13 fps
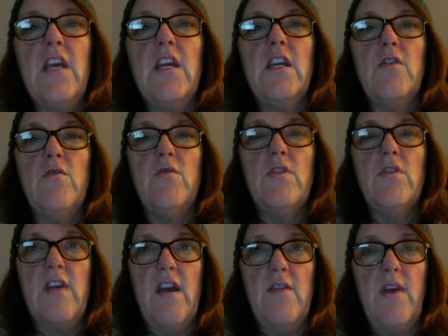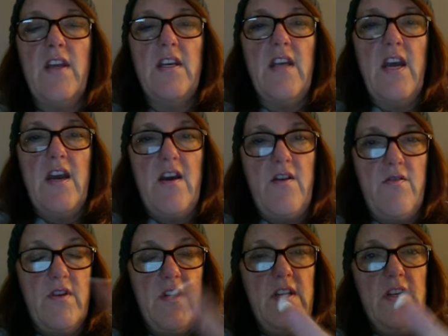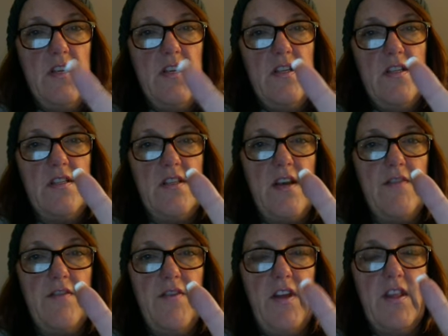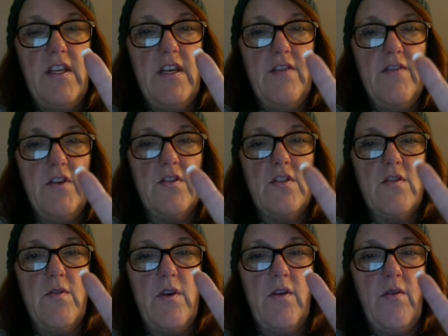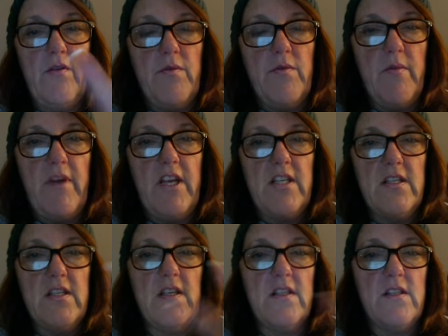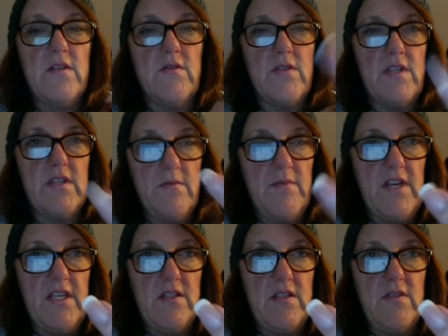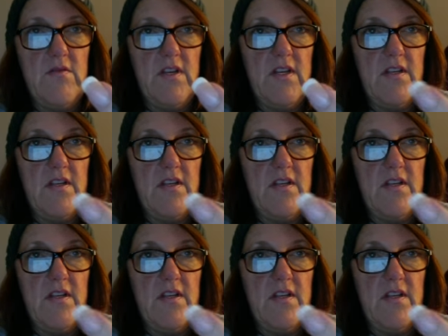You decide right now, since I have to find the difference, do you want to go 3 minus 6 or 6 minus 3?